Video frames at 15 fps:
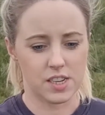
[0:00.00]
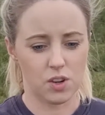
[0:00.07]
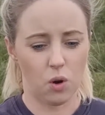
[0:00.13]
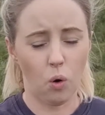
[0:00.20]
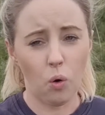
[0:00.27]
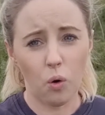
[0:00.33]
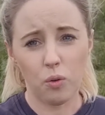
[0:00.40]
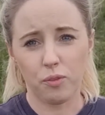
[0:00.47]

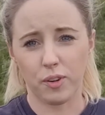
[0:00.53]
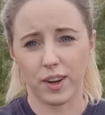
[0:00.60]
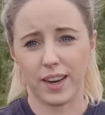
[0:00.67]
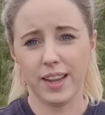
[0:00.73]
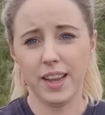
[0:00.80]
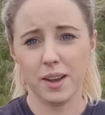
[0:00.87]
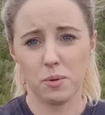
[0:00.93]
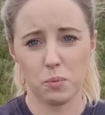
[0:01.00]

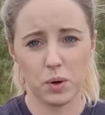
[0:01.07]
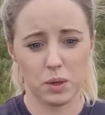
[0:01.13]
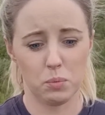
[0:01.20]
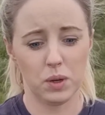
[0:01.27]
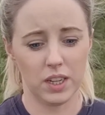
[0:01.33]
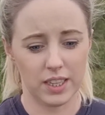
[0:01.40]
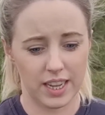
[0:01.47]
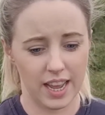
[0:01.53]
hopefully we
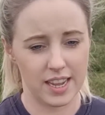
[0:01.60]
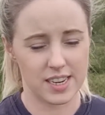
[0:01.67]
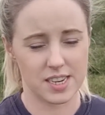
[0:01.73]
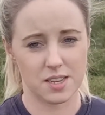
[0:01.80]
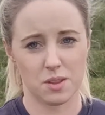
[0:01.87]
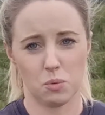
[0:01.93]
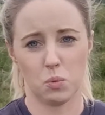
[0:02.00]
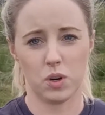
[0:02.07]
will
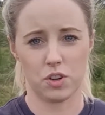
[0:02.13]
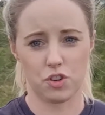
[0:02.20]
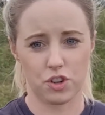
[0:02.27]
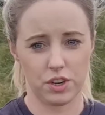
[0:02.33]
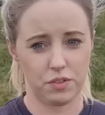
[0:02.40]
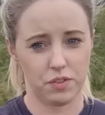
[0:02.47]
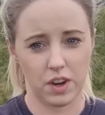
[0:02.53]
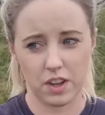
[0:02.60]
get the
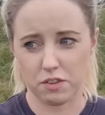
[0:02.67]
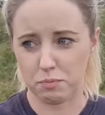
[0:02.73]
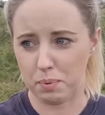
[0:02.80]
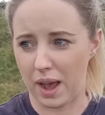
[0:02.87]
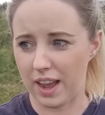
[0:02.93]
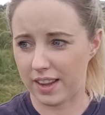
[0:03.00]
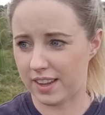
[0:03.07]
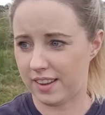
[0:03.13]
135
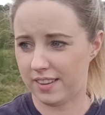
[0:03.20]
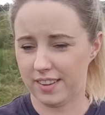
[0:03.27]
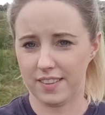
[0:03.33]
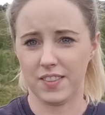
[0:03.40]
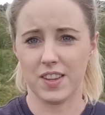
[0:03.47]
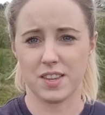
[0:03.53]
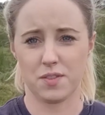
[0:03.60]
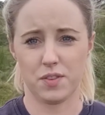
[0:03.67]
back
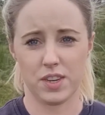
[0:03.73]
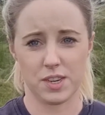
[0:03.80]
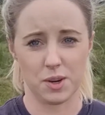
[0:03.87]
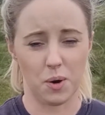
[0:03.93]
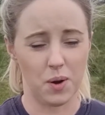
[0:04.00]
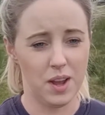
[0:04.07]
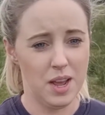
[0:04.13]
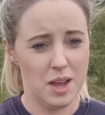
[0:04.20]
in this
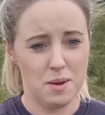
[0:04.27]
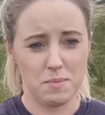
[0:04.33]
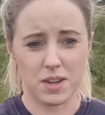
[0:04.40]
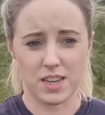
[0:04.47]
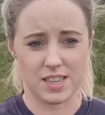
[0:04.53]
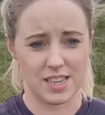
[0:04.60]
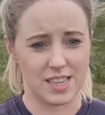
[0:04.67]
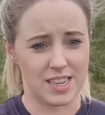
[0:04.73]
video
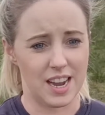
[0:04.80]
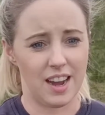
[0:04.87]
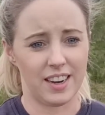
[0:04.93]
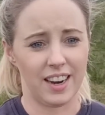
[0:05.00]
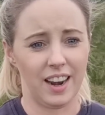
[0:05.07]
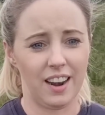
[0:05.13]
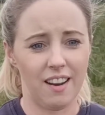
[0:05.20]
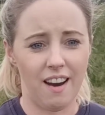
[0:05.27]
because it's
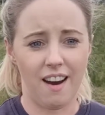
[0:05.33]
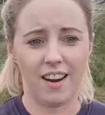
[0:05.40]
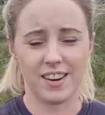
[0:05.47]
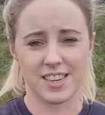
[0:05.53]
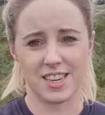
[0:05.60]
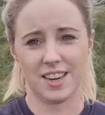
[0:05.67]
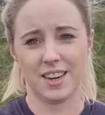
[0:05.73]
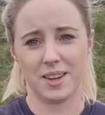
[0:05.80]
gone a
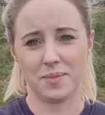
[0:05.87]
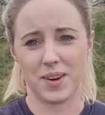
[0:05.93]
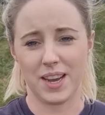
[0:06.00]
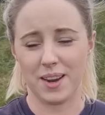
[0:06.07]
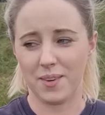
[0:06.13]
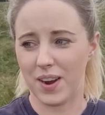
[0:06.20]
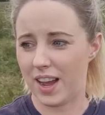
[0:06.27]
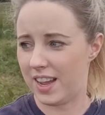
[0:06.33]
long time
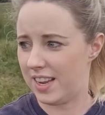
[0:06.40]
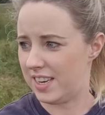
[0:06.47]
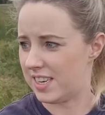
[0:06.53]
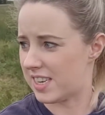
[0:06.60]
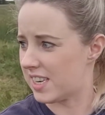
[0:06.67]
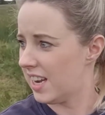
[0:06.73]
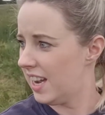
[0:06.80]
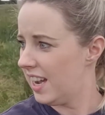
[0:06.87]
now
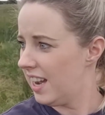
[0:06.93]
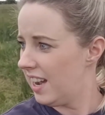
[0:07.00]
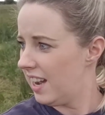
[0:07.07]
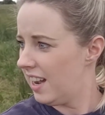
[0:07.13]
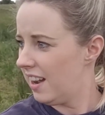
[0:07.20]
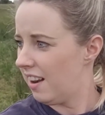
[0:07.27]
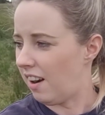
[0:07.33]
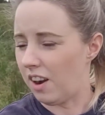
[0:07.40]
and
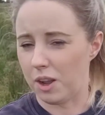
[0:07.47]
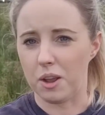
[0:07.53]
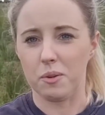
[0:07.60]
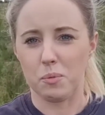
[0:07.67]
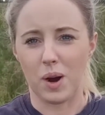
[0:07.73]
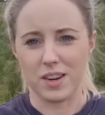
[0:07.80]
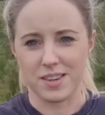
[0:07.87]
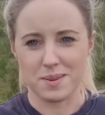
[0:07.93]
I
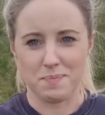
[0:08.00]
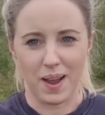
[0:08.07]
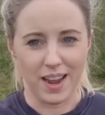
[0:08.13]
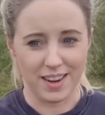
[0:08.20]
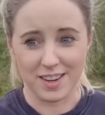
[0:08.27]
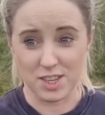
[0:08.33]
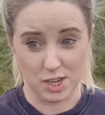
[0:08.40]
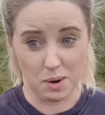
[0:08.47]
want it
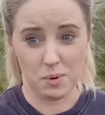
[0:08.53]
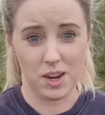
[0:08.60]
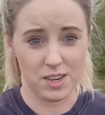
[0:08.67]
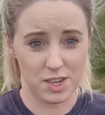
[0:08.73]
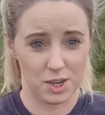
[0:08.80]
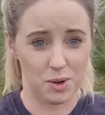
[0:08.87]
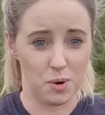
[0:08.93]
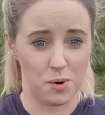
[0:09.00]
back because I
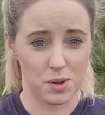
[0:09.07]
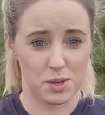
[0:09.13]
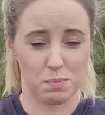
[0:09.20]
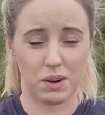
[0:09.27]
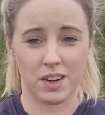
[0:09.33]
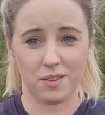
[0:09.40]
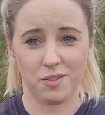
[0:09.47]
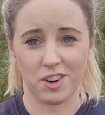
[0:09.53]
want to go
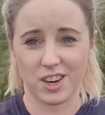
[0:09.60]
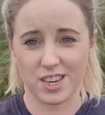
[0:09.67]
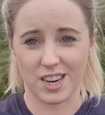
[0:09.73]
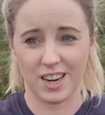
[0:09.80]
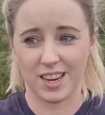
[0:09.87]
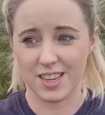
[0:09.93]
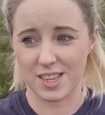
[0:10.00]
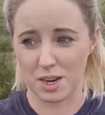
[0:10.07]
spreading
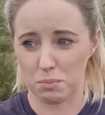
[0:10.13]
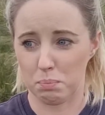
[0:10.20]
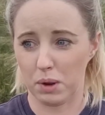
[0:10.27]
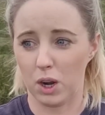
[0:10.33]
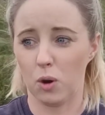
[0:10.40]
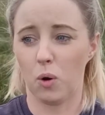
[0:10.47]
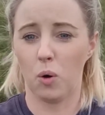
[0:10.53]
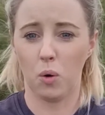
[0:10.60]
fertiliser
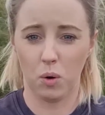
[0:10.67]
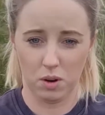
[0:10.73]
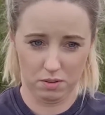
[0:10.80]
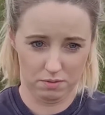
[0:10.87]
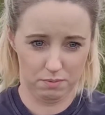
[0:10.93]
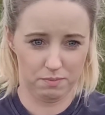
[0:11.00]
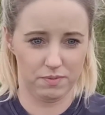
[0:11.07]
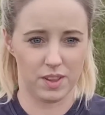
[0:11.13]
below
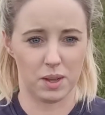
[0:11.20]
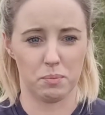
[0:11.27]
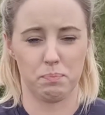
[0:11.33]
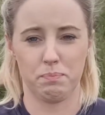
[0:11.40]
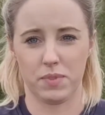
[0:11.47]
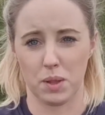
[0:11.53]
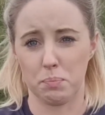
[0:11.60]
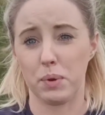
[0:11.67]

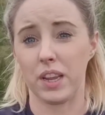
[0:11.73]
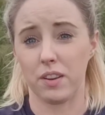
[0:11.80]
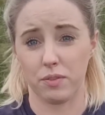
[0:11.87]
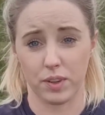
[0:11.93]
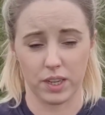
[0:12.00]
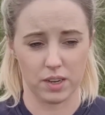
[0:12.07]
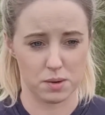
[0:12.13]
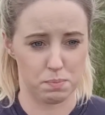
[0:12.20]
the big
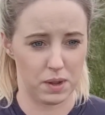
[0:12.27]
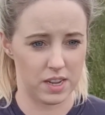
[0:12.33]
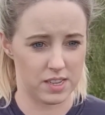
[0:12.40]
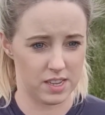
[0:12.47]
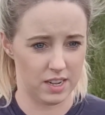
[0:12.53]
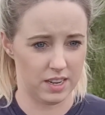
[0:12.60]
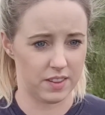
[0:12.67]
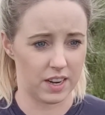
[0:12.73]
field
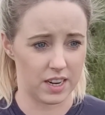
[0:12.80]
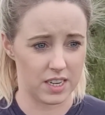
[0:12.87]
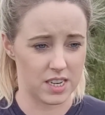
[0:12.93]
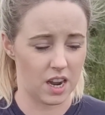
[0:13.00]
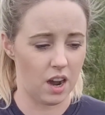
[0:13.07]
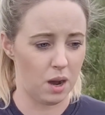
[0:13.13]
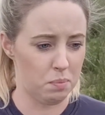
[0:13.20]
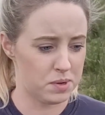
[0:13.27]
basically that I
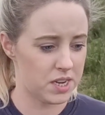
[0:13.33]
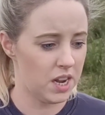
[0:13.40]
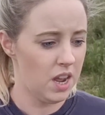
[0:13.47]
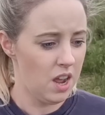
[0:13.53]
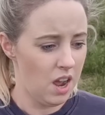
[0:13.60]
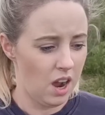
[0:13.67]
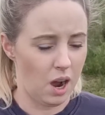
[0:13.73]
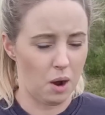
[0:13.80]
topped.
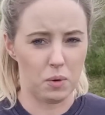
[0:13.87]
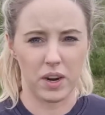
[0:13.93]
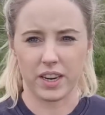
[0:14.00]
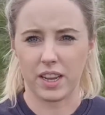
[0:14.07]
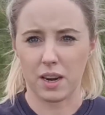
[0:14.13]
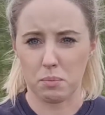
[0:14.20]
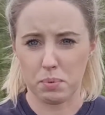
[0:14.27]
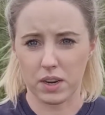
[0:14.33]
I want
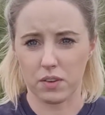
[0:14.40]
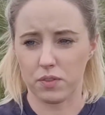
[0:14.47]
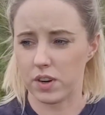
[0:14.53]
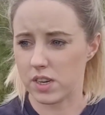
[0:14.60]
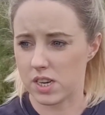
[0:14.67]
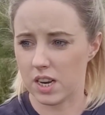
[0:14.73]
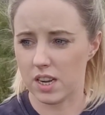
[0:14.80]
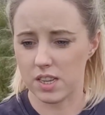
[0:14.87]
to get a bit of
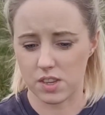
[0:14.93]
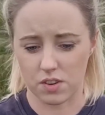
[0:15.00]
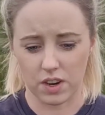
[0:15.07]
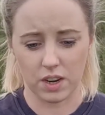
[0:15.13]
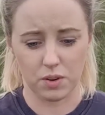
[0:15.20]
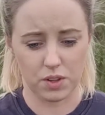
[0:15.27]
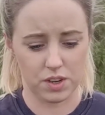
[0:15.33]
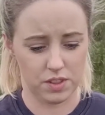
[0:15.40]
fertiliser
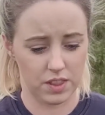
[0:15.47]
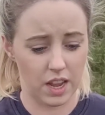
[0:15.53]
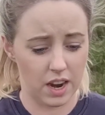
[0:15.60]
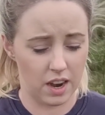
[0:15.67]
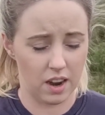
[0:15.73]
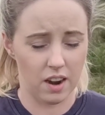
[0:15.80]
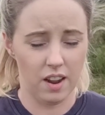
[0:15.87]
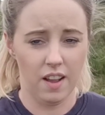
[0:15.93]
out
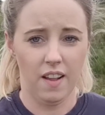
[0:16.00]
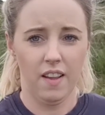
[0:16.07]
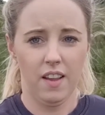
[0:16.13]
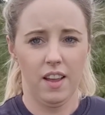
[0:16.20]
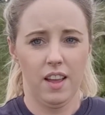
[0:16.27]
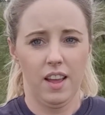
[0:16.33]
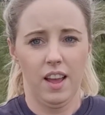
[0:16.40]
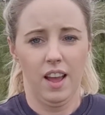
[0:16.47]
there,
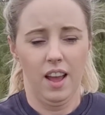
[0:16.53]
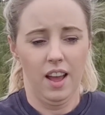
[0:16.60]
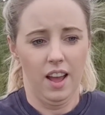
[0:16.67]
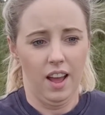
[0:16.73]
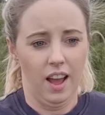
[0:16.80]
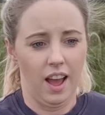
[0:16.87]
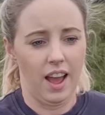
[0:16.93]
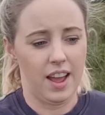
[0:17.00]

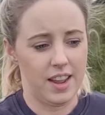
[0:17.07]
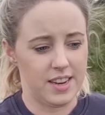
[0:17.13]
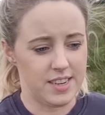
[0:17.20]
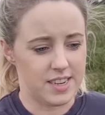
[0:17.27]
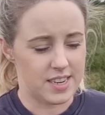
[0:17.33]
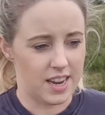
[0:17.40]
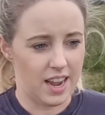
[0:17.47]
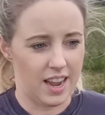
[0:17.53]

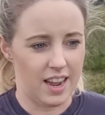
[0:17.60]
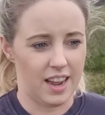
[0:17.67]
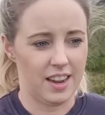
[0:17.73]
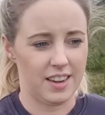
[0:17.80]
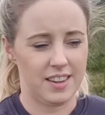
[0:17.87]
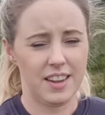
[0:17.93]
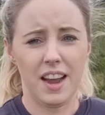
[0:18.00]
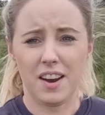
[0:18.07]
and
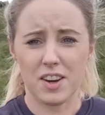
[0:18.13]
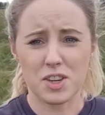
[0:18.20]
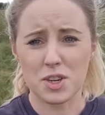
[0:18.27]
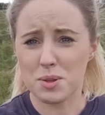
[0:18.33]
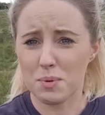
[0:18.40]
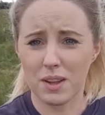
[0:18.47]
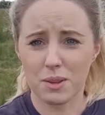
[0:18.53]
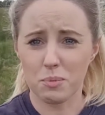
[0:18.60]
yeah, I
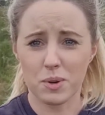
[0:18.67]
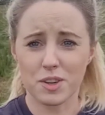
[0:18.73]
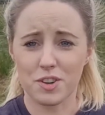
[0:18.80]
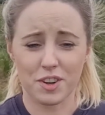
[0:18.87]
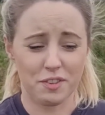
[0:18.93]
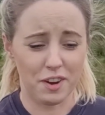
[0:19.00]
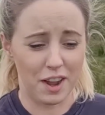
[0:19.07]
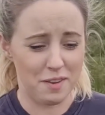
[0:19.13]
just want the
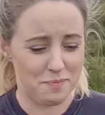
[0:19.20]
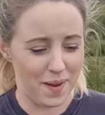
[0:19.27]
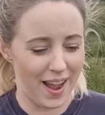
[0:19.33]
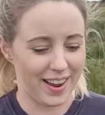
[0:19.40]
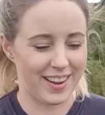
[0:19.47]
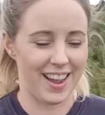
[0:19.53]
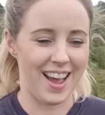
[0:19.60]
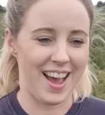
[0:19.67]
135
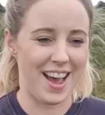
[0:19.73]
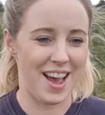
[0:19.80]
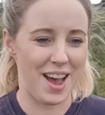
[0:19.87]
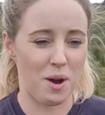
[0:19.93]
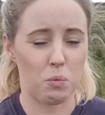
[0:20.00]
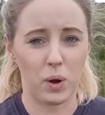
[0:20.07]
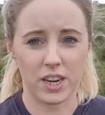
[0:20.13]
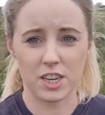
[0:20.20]

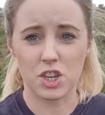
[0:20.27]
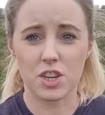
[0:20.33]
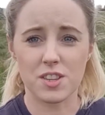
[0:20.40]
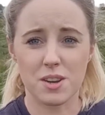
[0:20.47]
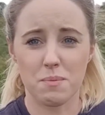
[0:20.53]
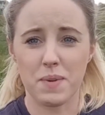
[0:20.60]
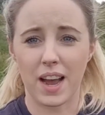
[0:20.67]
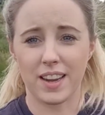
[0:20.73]
back. When it does
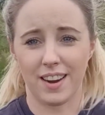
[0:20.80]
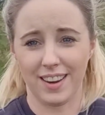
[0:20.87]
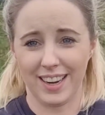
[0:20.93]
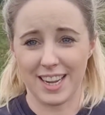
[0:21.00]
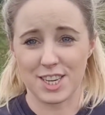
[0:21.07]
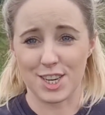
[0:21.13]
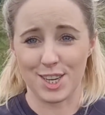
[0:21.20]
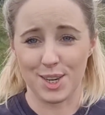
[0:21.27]
come back, I'll
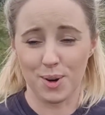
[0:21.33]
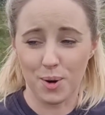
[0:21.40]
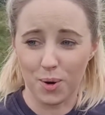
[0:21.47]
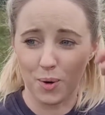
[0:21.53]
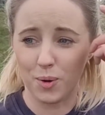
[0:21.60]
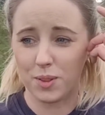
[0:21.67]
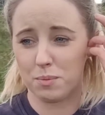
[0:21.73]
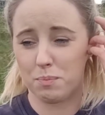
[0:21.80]
let you
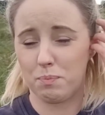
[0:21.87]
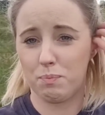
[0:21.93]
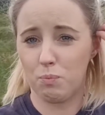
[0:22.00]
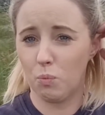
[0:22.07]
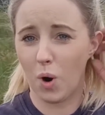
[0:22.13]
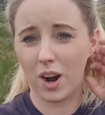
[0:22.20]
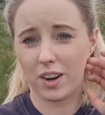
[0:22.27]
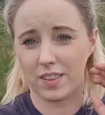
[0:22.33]
know the
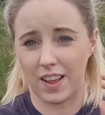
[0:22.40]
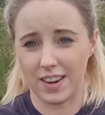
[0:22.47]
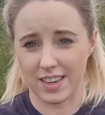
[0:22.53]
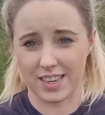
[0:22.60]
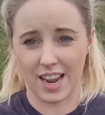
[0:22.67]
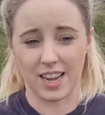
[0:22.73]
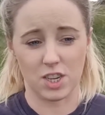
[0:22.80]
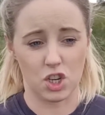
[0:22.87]
work that
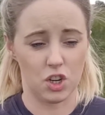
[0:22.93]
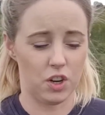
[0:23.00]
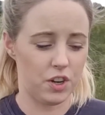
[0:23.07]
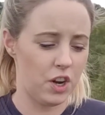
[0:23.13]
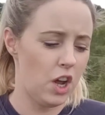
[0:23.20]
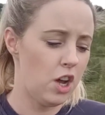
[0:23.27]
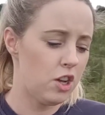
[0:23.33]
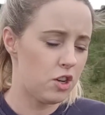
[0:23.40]
it had
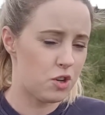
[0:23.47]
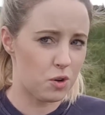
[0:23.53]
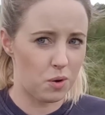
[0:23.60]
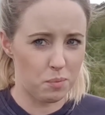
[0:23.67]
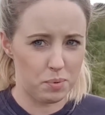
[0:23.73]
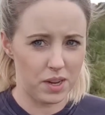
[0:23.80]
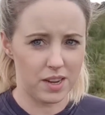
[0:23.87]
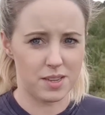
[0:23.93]
done.
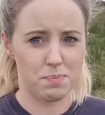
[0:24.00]
Don't be